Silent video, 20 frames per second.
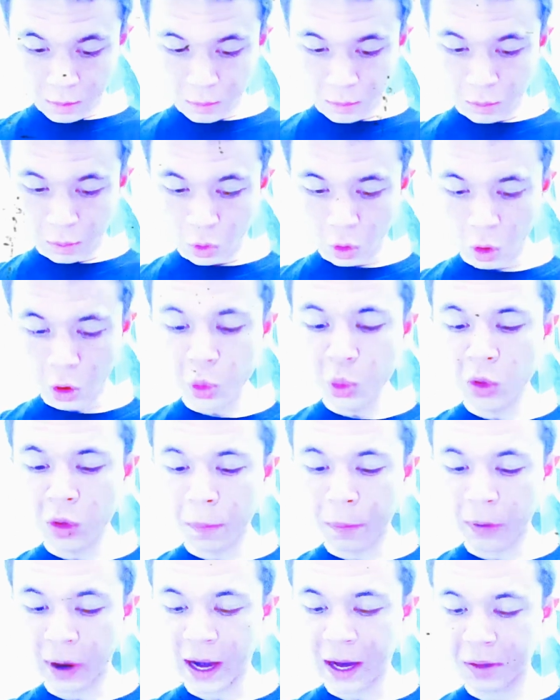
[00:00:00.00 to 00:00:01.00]
more on your
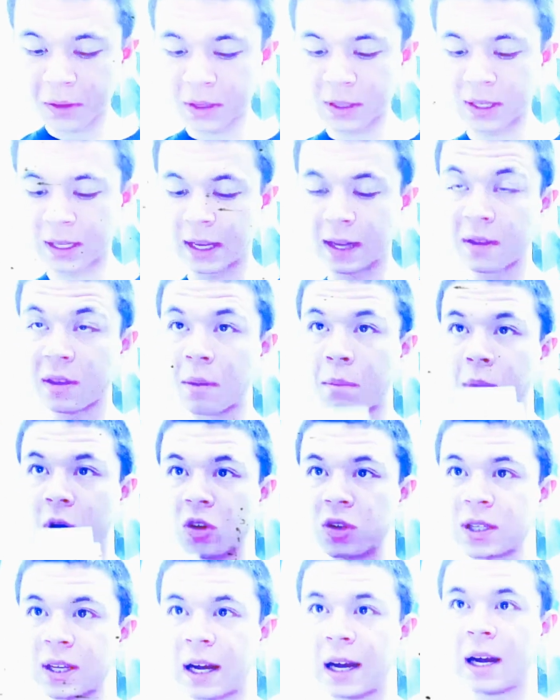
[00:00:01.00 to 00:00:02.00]
practice to get the
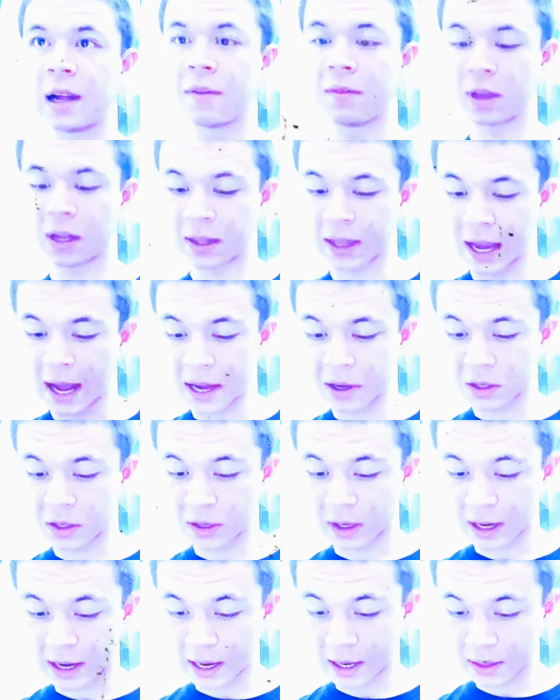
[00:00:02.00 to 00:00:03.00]
most out of your dance
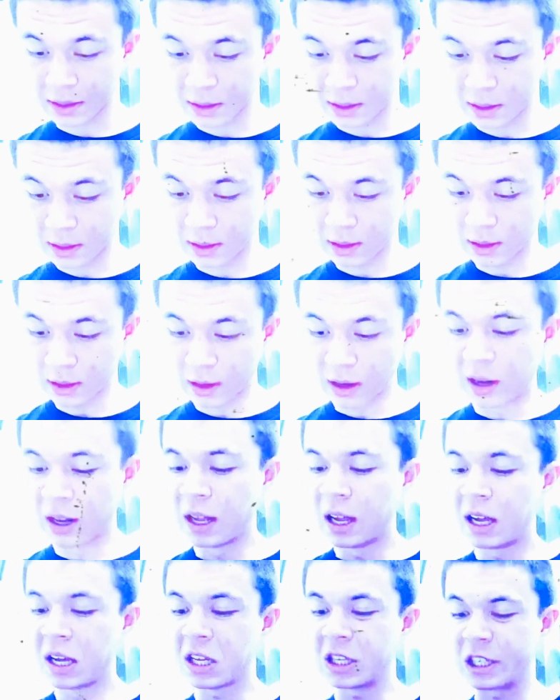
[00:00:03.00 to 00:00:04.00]
class,
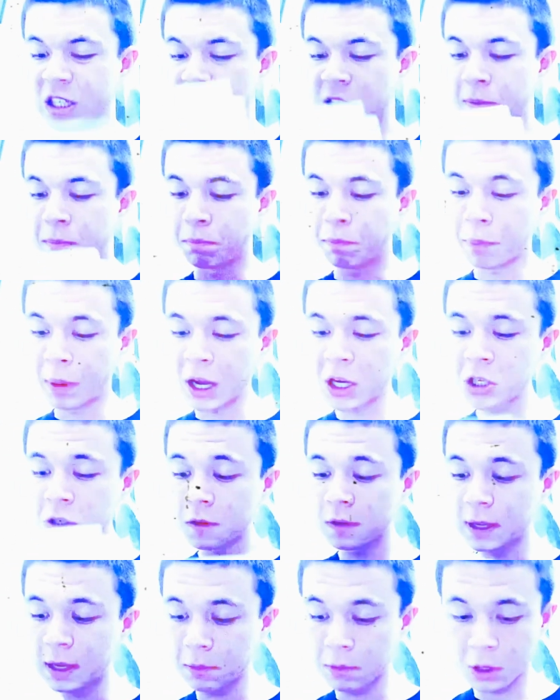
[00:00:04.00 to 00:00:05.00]

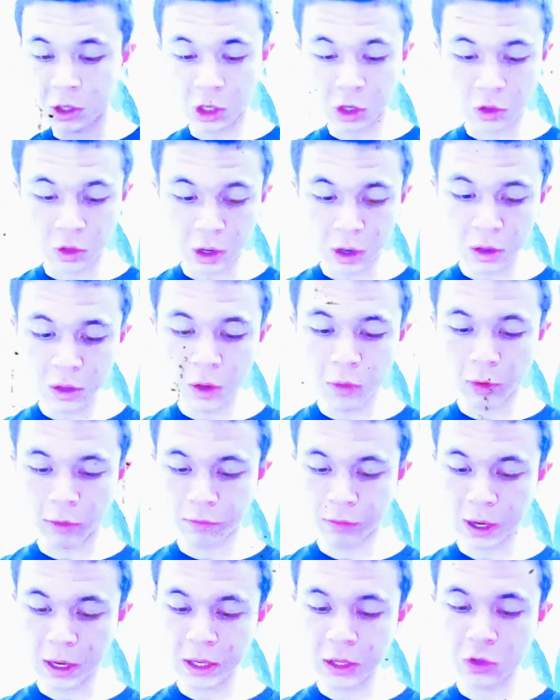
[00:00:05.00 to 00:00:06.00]
especially when you know you are
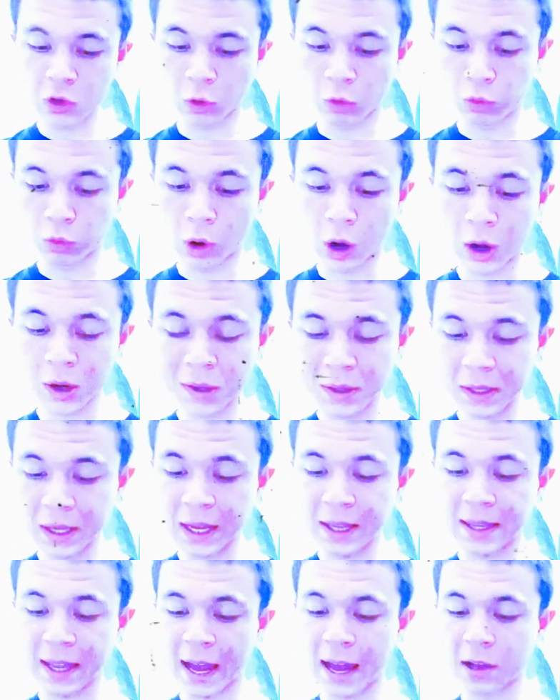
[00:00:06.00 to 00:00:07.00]
ready to rock the
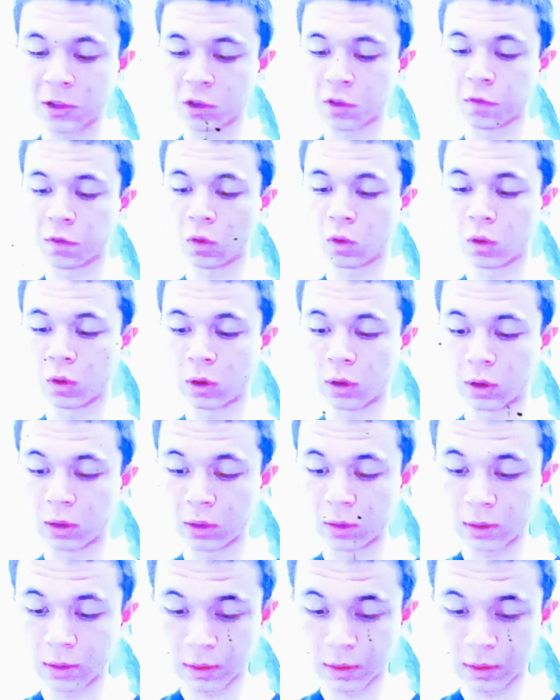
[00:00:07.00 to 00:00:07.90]
dance floor.